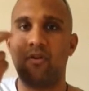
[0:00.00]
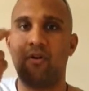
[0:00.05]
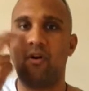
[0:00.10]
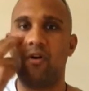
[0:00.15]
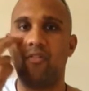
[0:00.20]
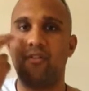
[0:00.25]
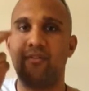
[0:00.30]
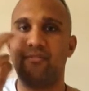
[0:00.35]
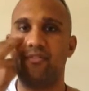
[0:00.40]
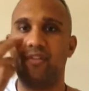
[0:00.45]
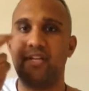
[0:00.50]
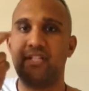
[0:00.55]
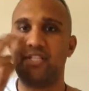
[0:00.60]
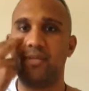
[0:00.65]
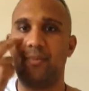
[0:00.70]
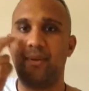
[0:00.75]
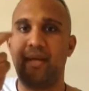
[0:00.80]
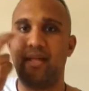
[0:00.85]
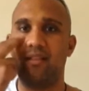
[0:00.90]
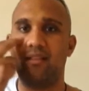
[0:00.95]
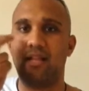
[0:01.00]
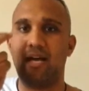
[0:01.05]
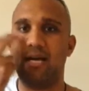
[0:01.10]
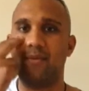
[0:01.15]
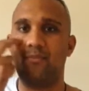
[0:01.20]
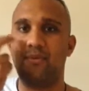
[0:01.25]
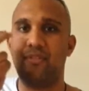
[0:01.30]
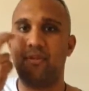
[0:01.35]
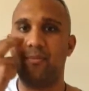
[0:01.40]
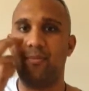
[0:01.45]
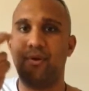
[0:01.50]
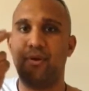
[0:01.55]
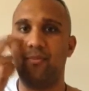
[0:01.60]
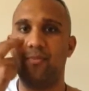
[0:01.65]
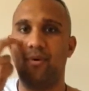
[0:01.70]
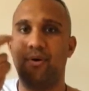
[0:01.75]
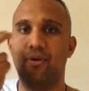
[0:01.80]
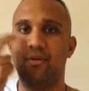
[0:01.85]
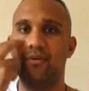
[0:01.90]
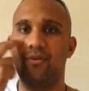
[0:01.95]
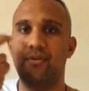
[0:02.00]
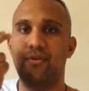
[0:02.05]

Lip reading: on the fleshy bit in line with the pupil.